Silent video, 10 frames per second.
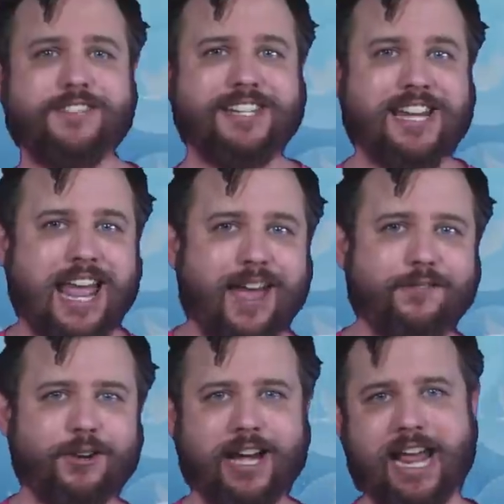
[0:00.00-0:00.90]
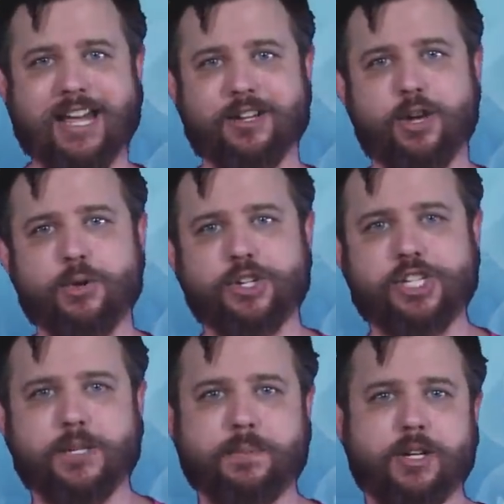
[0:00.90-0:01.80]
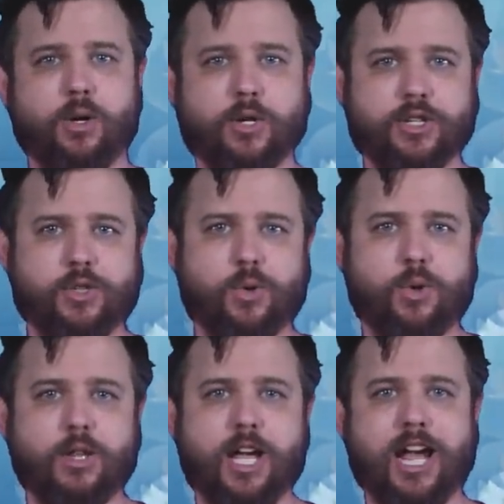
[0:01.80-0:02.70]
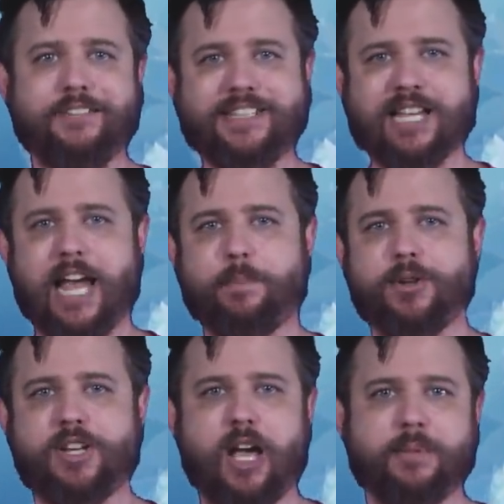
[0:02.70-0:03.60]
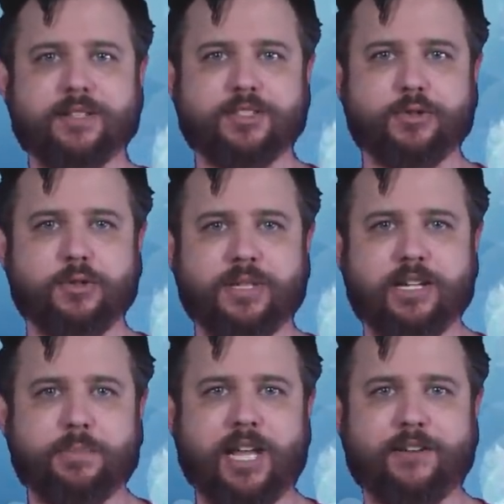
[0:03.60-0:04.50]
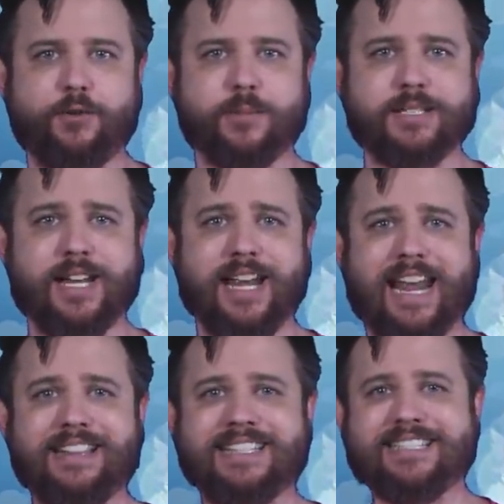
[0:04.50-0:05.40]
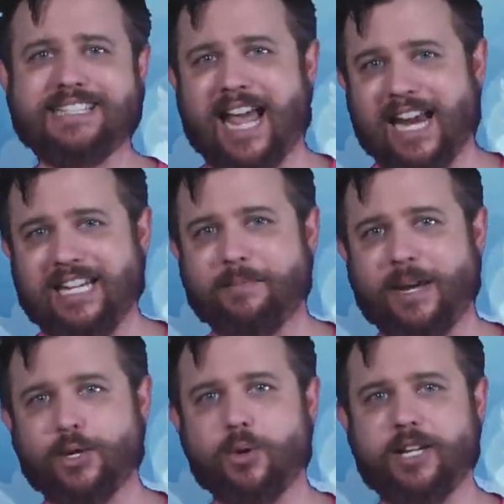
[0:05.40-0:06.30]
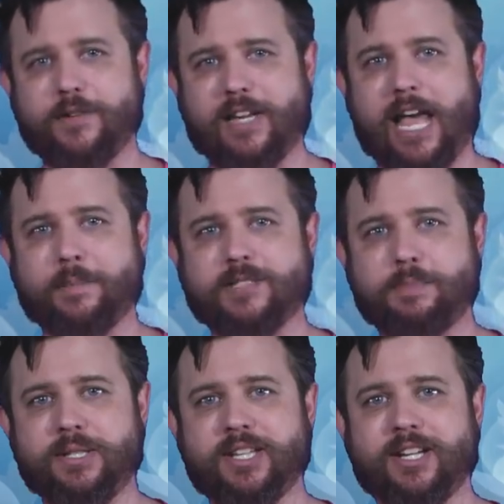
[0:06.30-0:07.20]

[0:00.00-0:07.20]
We've never had ownership or control of these hyper-dominant social media platforms. And this tiny minority of capitalist